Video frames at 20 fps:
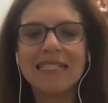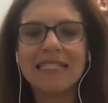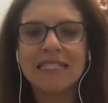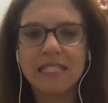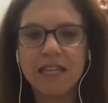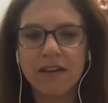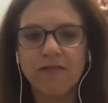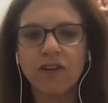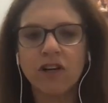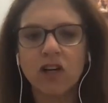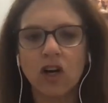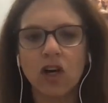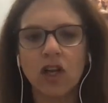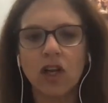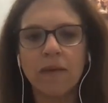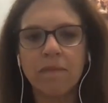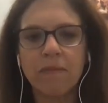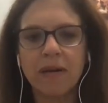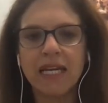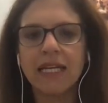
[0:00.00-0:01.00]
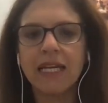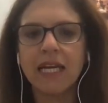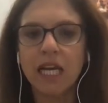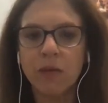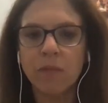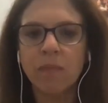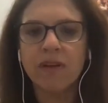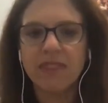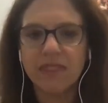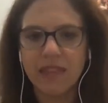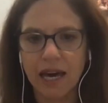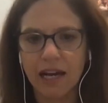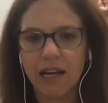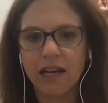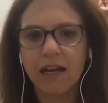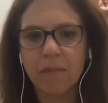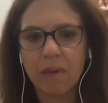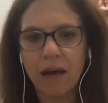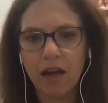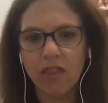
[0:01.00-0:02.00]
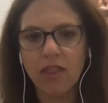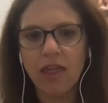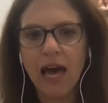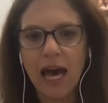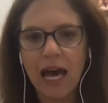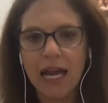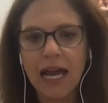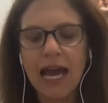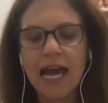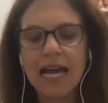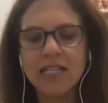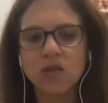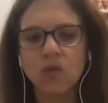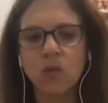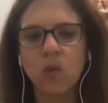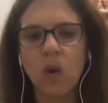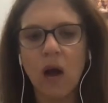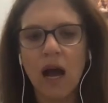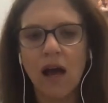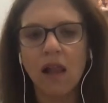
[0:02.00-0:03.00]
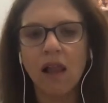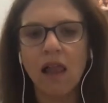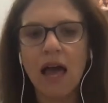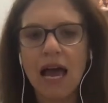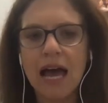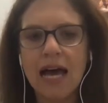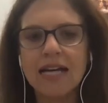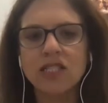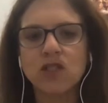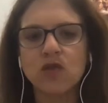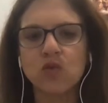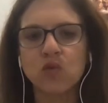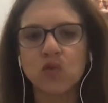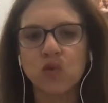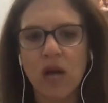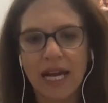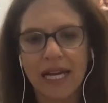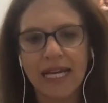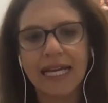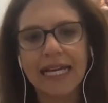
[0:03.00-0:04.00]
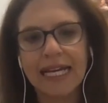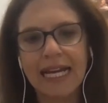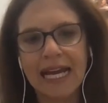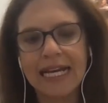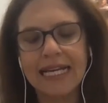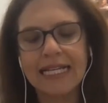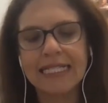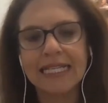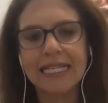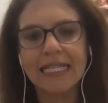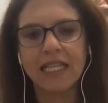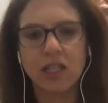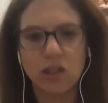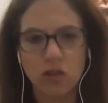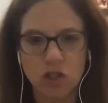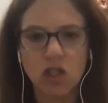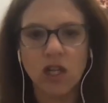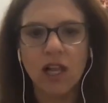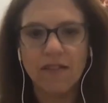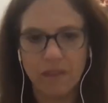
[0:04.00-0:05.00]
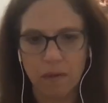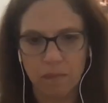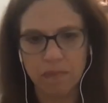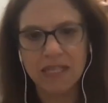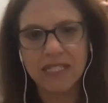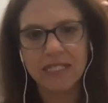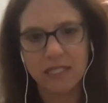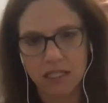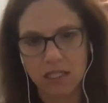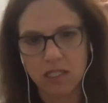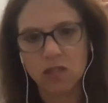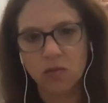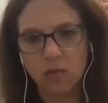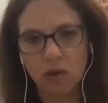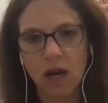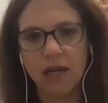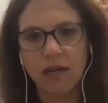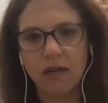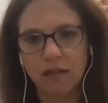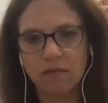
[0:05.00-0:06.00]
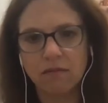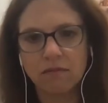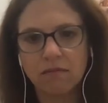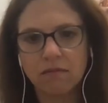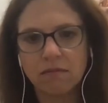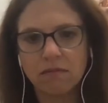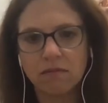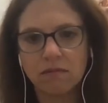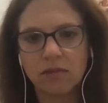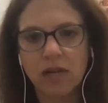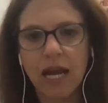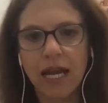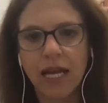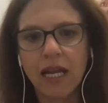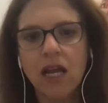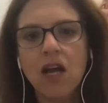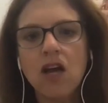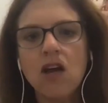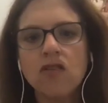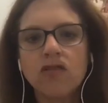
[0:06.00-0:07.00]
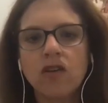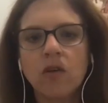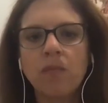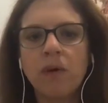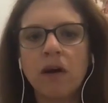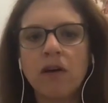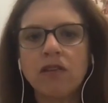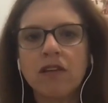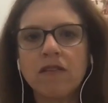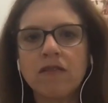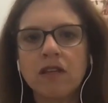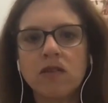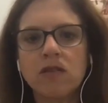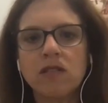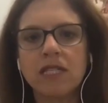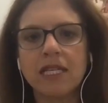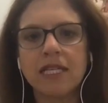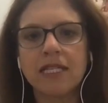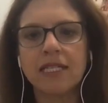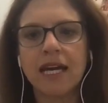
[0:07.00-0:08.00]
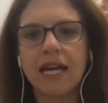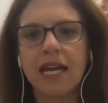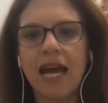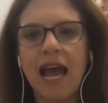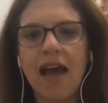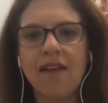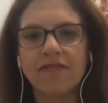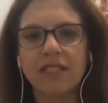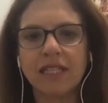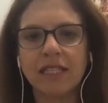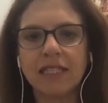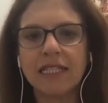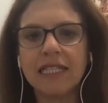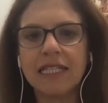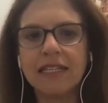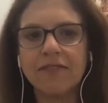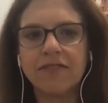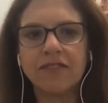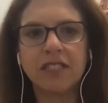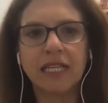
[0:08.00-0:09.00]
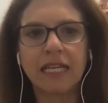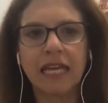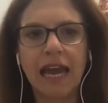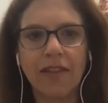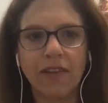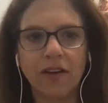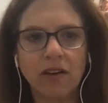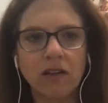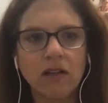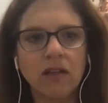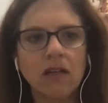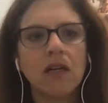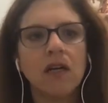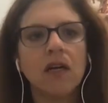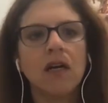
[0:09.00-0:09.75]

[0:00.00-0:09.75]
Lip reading: difficult, and being empathetic about that, as well as recognizing that you still have a business to run, right? So both of those things kind of have to live together.